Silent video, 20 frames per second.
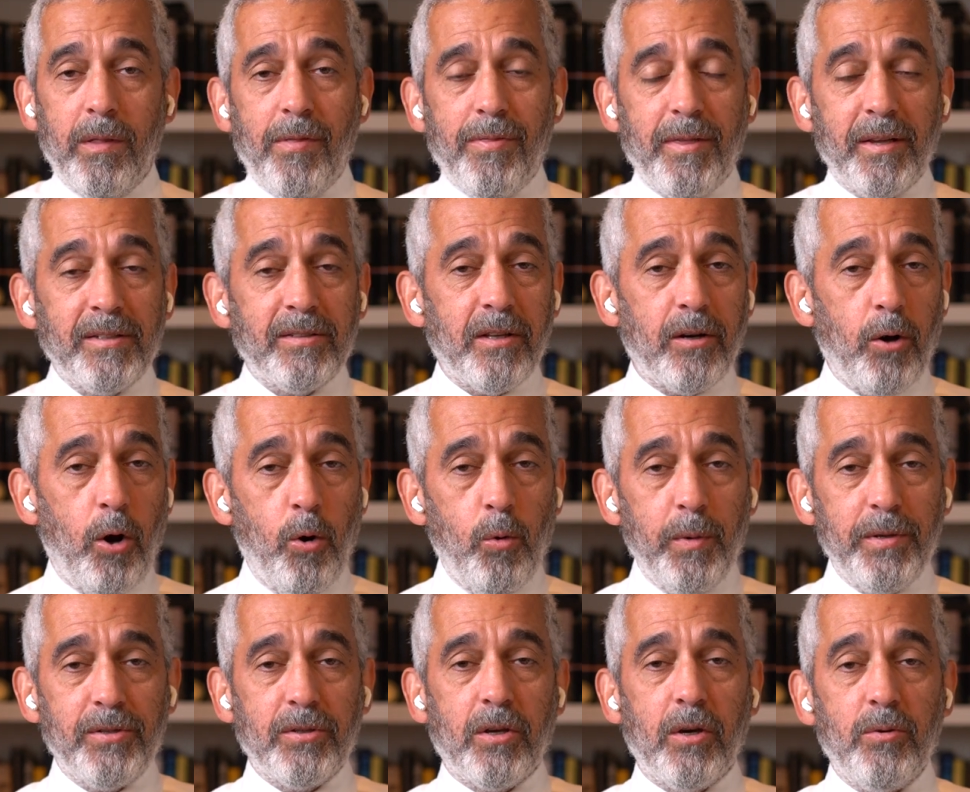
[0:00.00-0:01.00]
of the things that
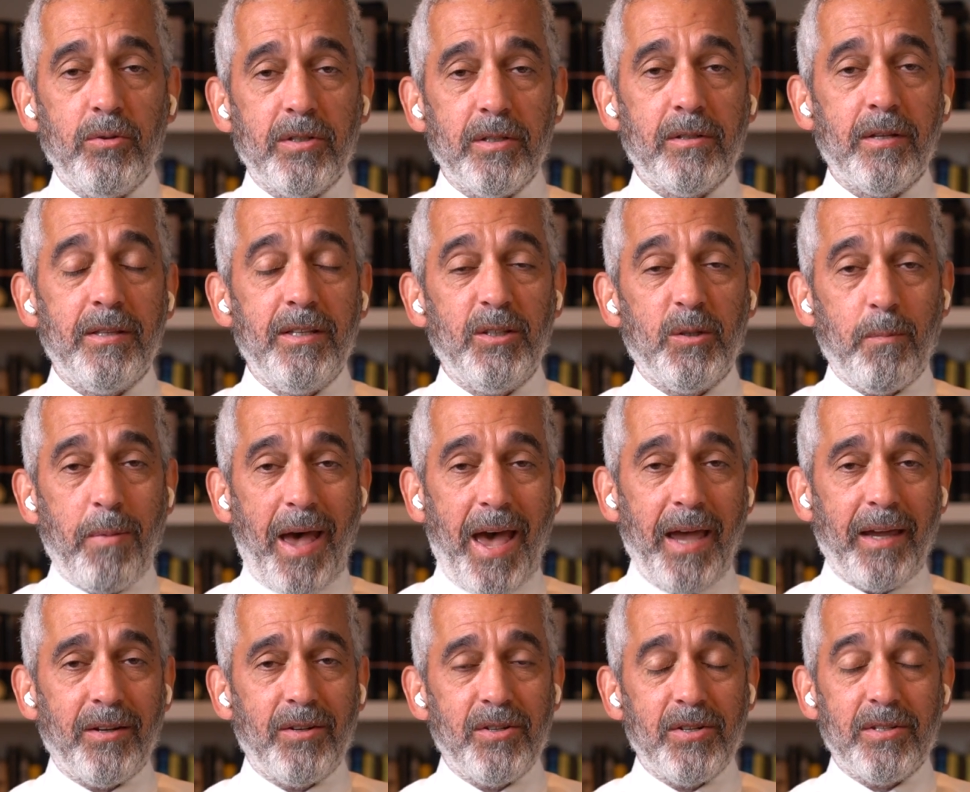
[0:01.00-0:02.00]
always goes into these
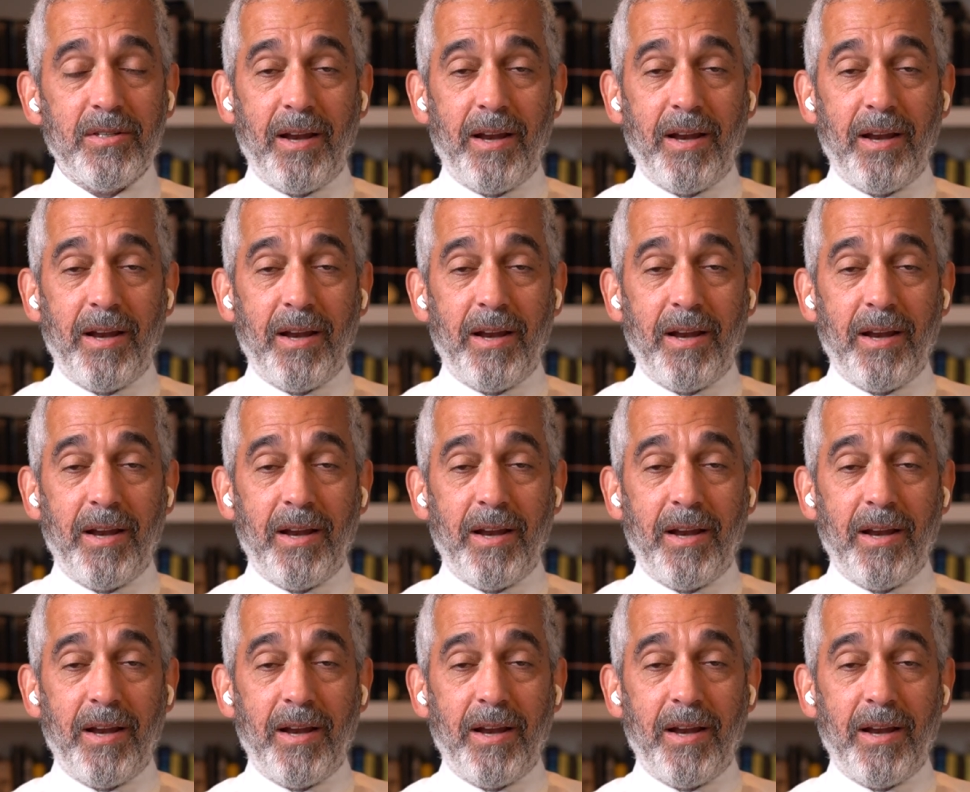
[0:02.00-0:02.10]
packages,